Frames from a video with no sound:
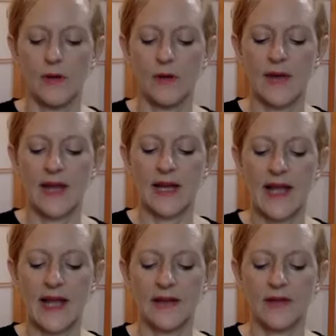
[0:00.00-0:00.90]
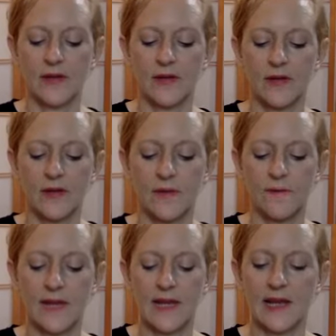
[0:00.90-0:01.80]
Recollect the
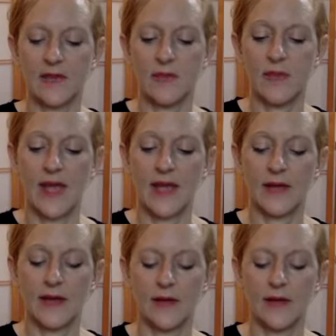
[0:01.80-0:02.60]
feeling of pain.